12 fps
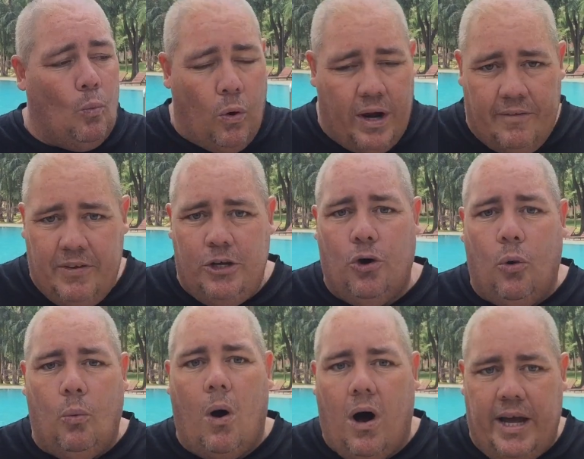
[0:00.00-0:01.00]
Whatever your
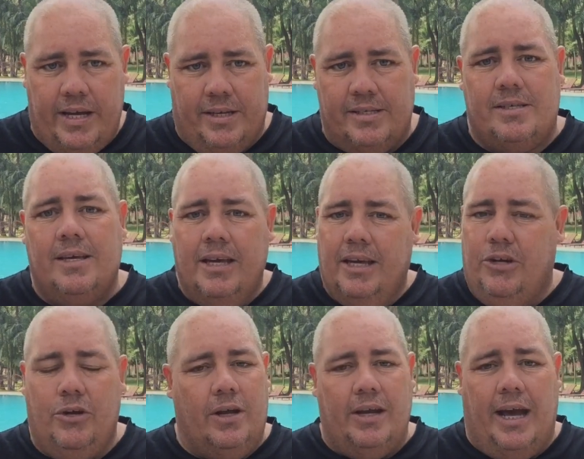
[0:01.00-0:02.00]
why is,
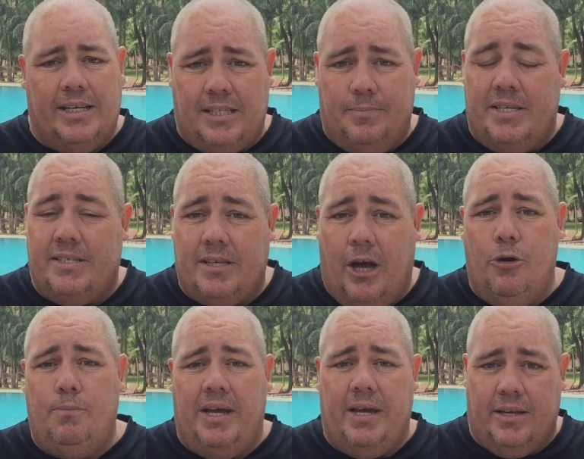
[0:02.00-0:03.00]
it has to be so
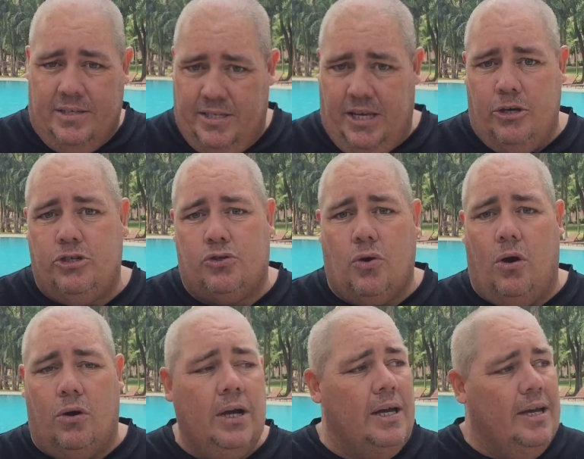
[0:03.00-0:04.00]
big and so
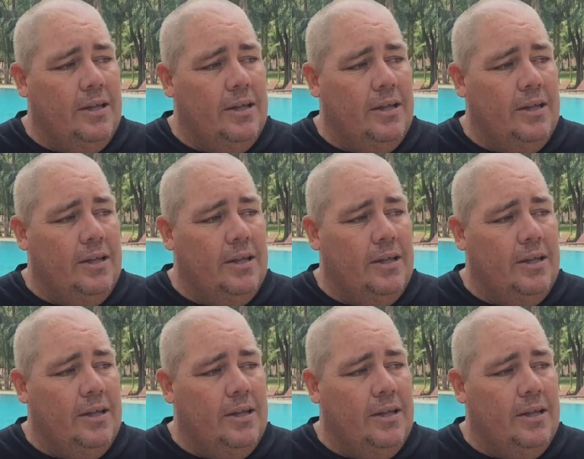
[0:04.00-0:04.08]
strong